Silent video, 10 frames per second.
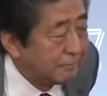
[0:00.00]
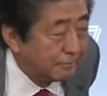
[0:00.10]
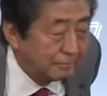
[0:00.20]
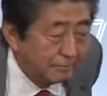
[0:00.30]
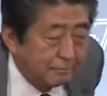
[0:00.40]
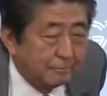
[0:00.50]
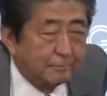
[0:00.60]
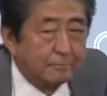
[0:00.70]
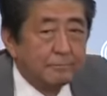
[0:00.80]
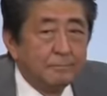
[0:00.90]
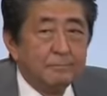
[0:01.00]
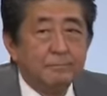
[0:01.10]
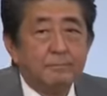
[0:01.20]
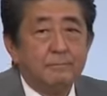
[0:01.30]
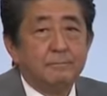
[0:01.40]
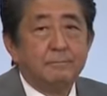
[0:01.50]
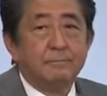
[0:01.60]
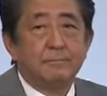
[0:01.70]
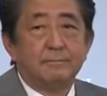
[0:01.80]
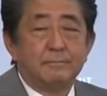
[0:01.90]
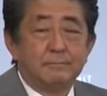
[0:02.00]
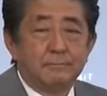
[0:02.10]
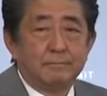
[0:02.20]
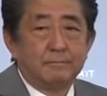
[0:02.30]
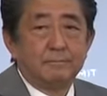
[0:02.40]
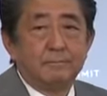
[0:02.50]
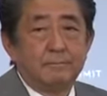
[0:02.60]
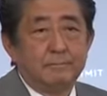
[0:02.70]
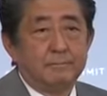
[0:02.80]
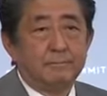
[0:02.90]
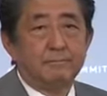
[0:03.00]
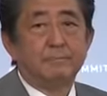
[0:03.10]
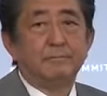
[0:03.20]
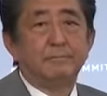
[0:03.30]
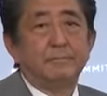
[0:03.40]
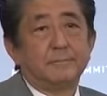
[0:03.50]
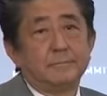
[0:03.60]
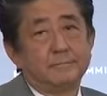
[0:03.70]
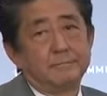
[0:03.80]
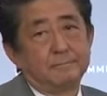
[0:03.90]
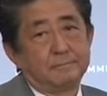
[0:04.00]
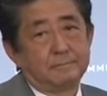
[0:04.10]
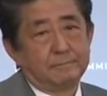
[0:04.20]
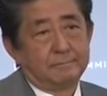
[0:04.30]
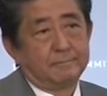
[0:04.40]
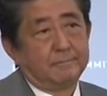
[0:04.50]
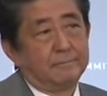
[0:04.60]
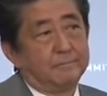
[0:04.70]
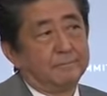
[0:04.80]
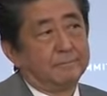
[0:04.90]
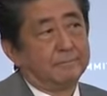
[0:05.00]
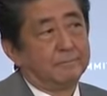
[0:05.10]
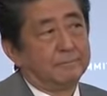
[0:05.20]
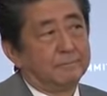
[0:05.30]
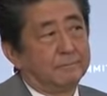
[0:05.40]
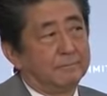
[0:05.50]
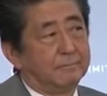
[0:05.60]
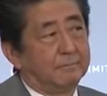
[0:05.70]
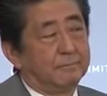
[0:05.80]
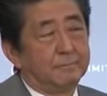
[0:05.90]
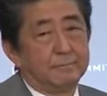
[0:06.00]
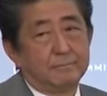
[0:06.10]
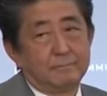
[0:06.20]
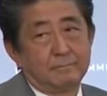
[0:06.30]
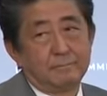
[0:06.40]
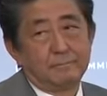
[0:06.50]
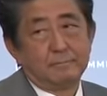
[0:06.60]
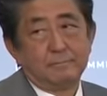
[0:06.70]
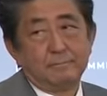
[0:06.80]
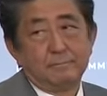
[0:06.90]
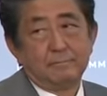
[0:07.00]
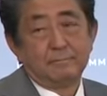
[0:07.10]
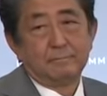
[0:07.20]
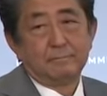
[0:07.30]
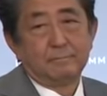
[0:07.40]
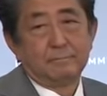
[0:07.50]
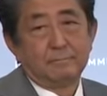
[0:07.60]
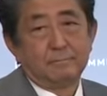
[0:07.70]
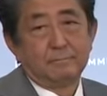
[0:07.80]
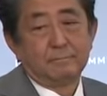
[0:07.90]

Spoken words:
The person shown says nothing.